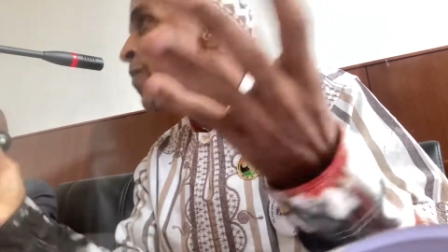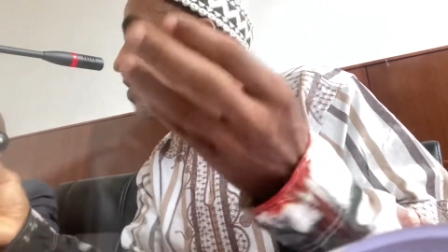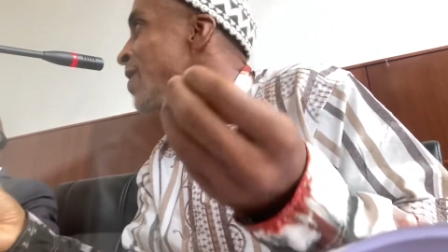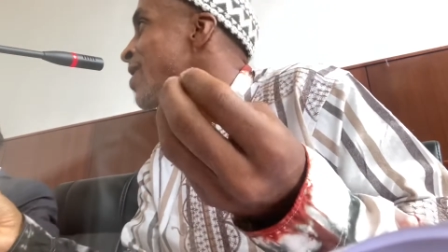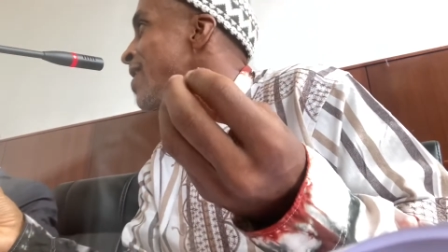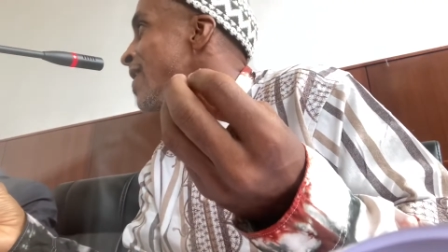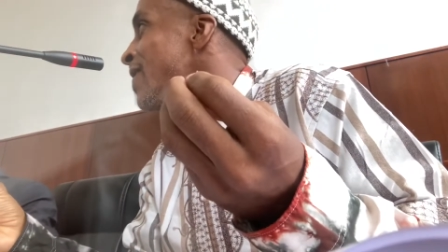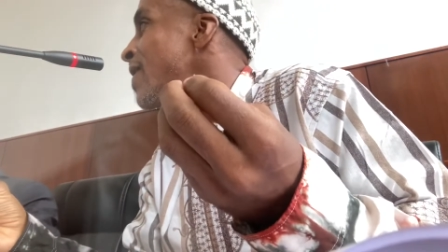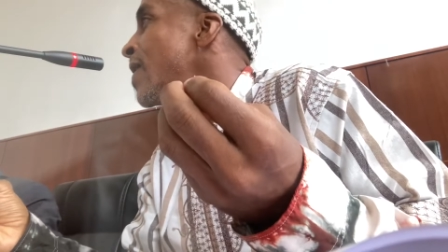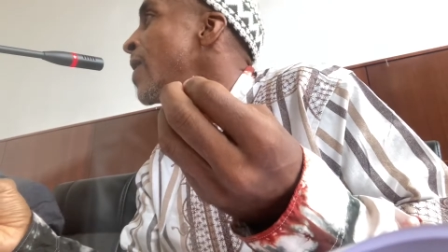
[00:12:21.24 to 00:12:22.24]
researching it.
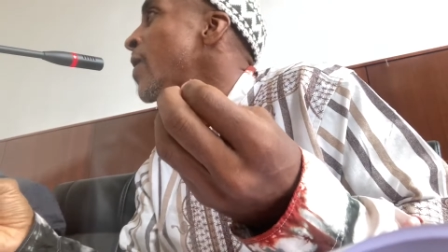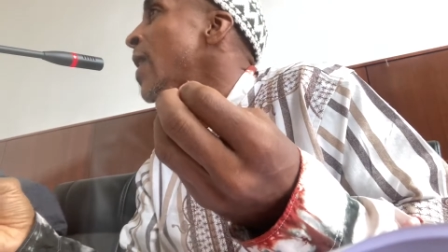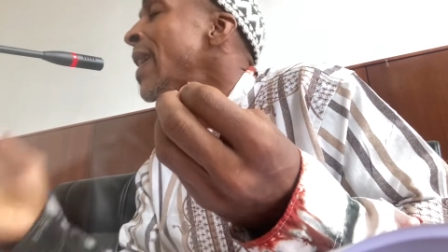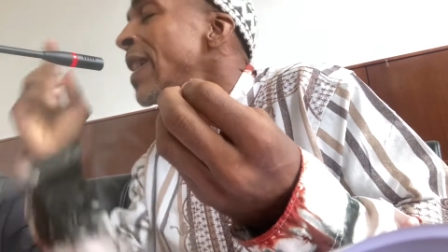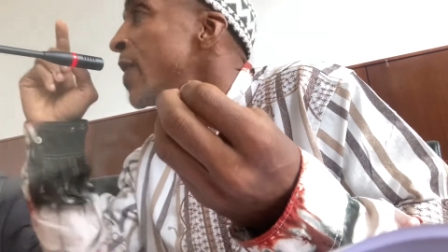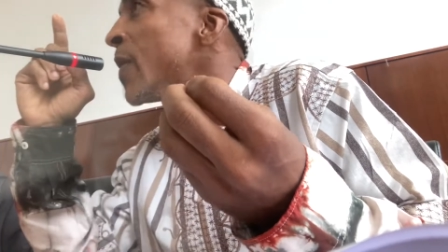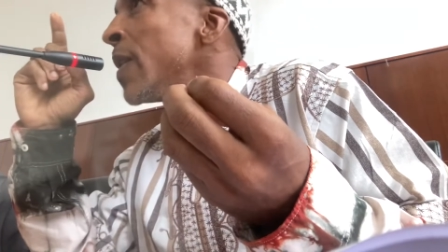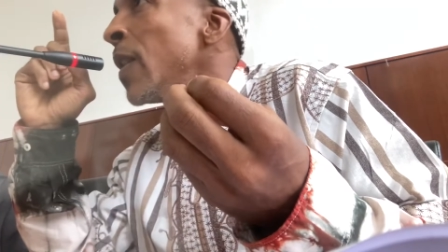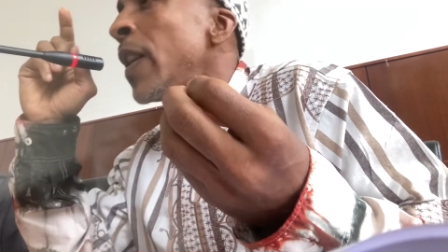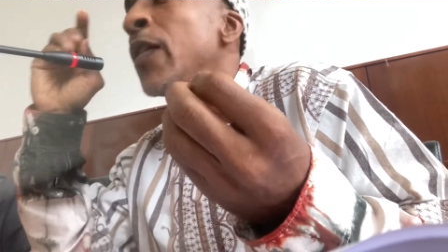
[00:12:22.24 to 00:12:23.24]
Right? And he's,
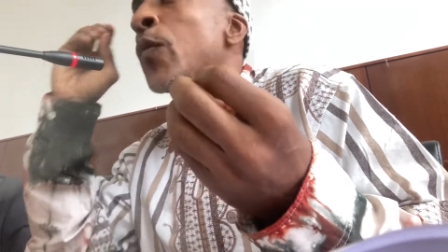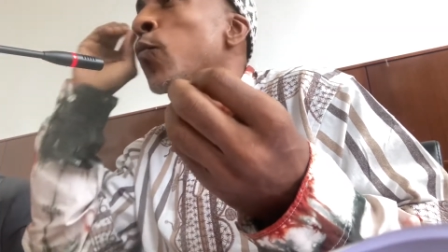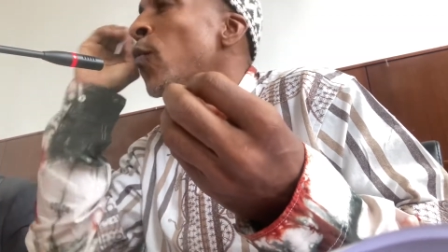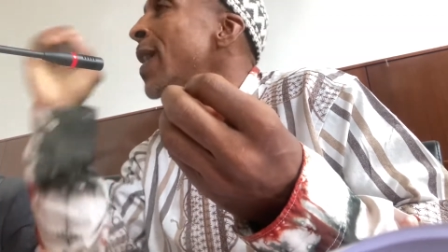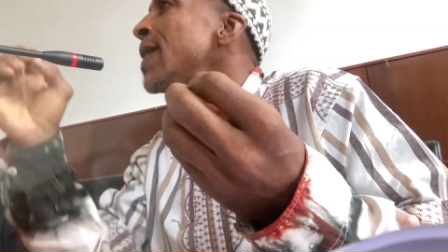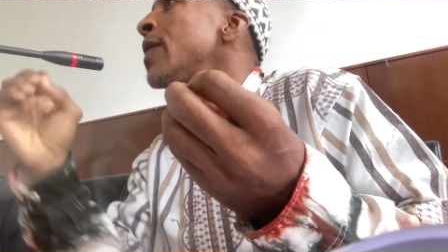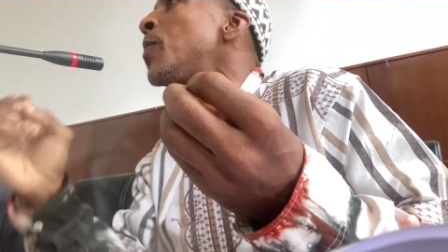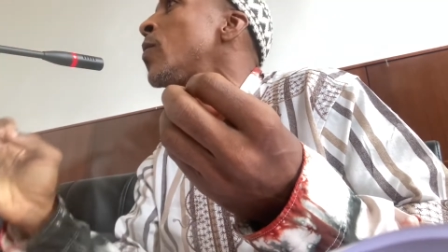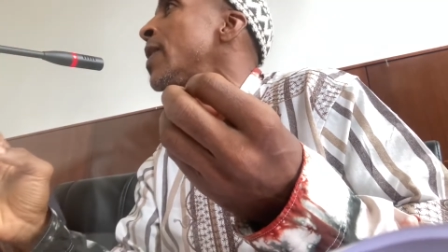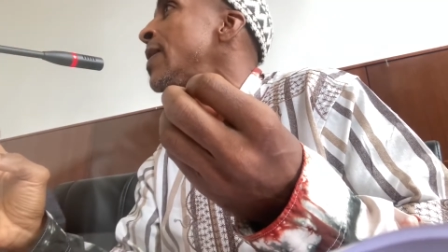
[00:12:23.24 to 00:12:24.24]
he's right on
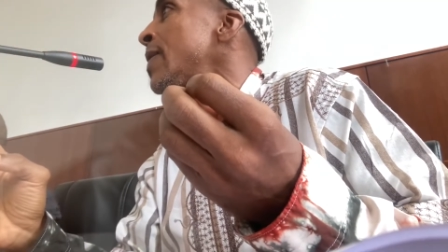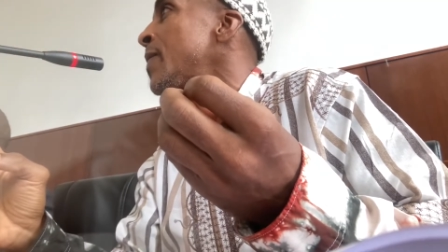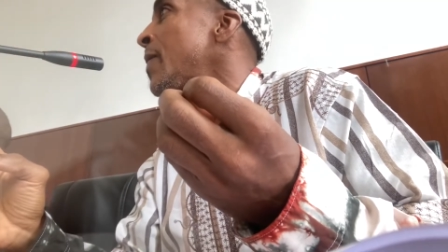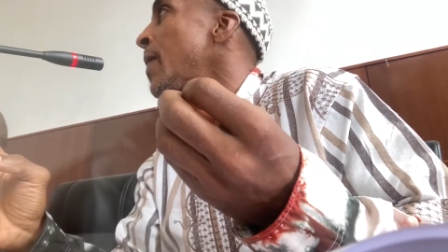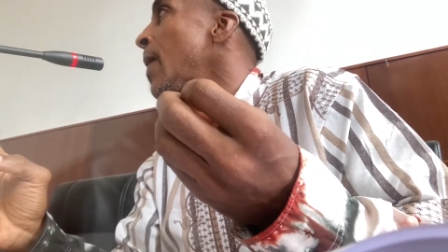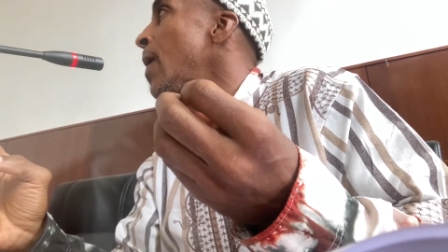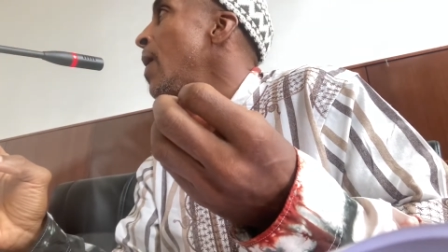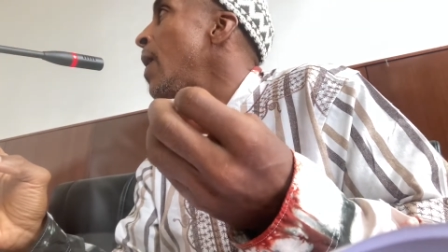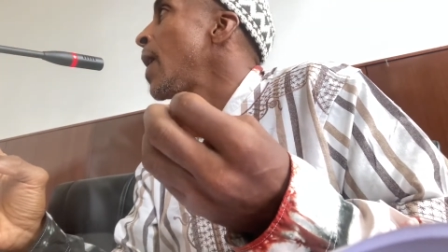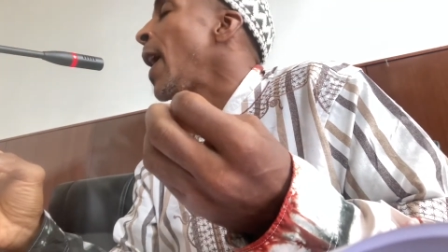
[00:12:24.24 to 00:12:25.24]
point.
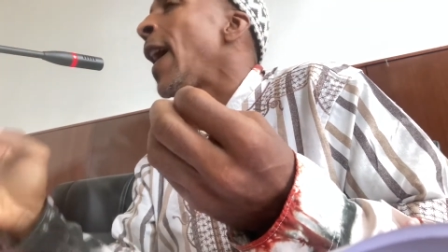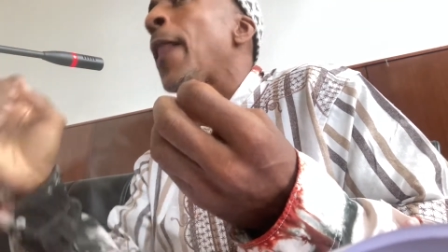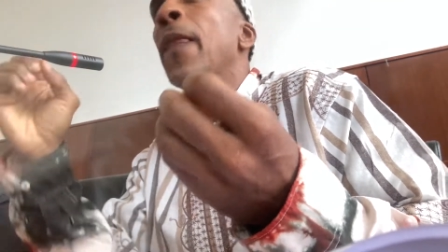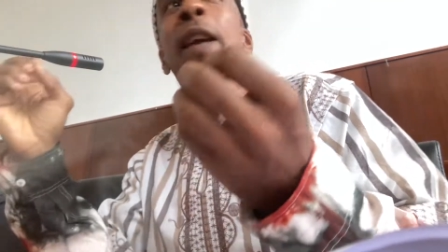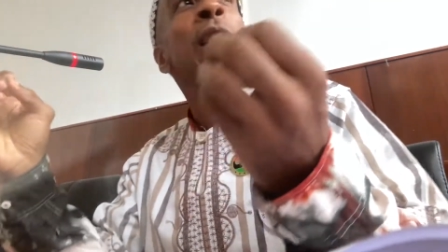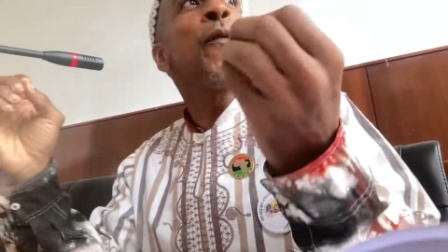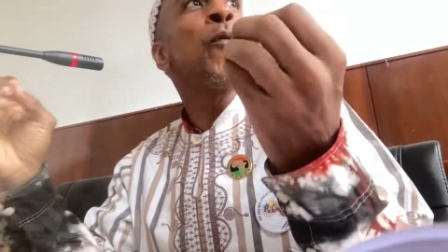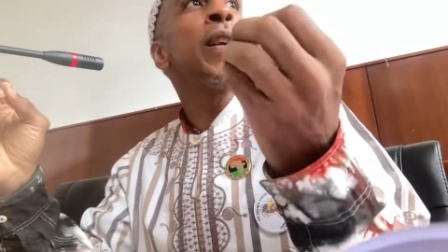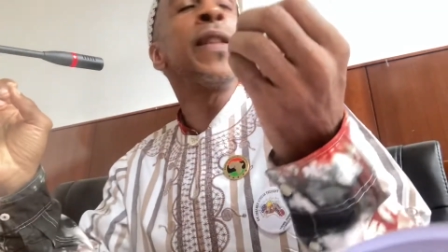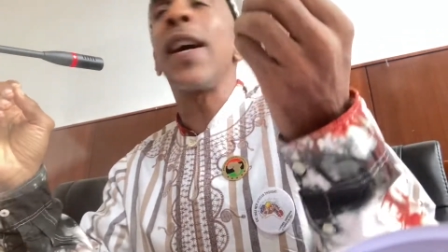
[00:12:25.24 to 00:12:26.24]
And if
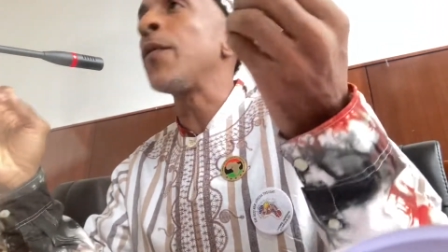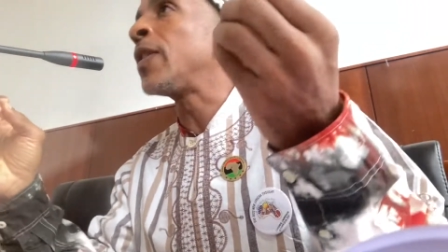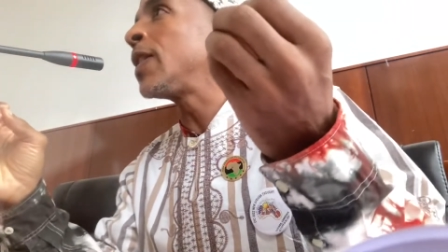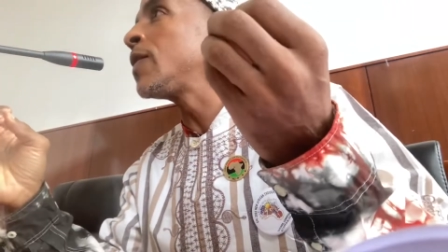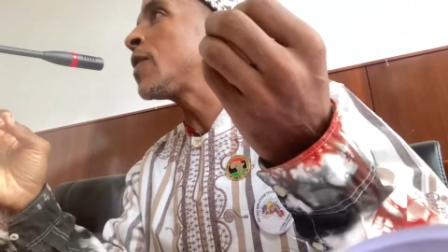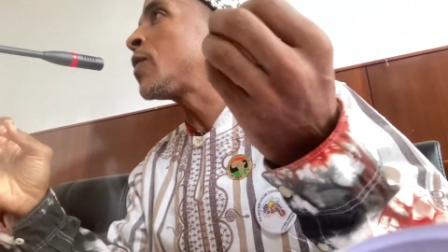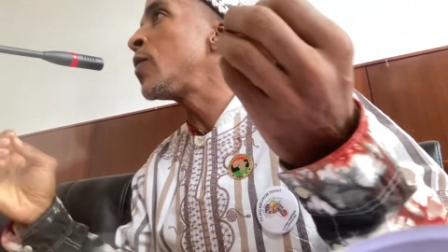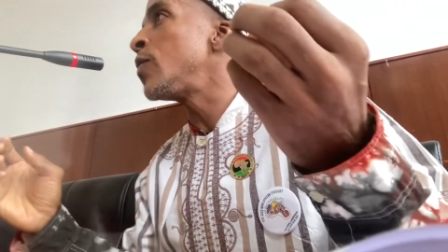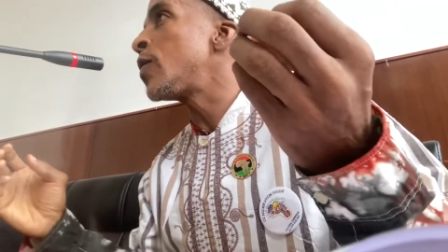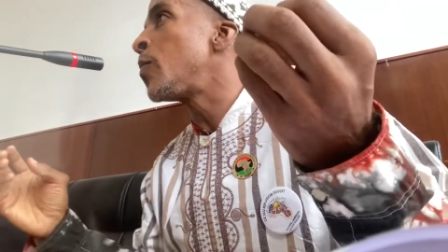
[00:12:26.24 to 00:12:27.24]
we can have an
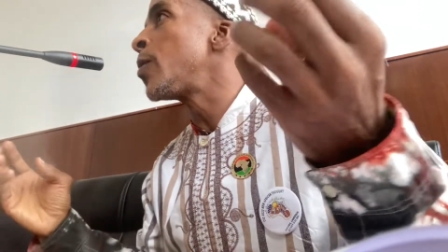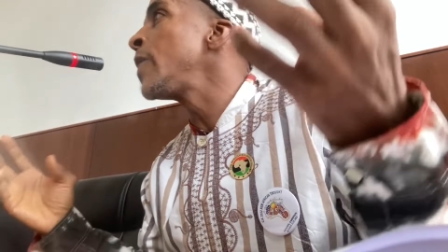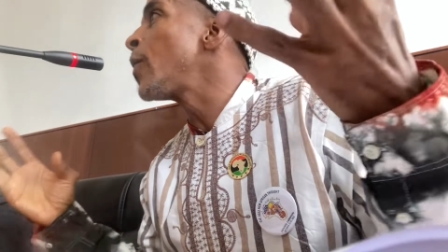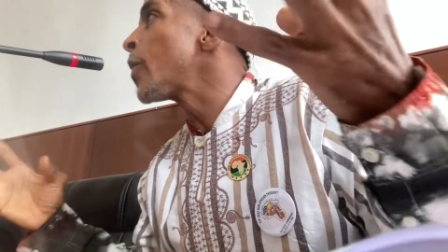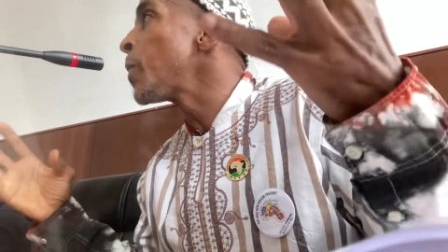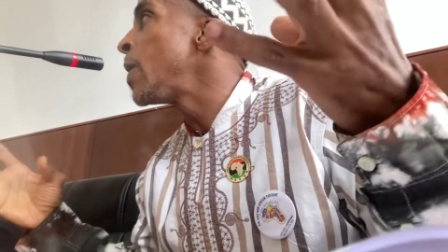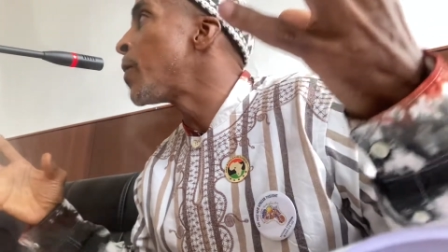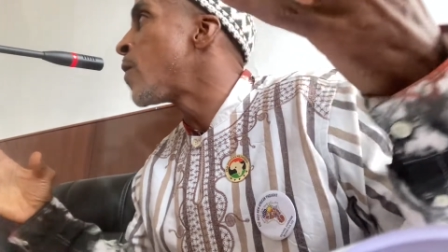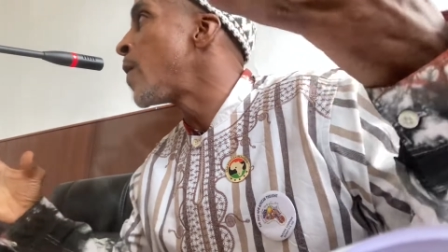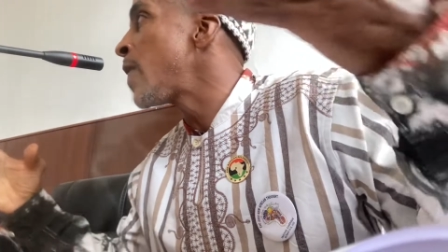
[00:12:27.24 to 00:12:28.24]
institute to bring those people with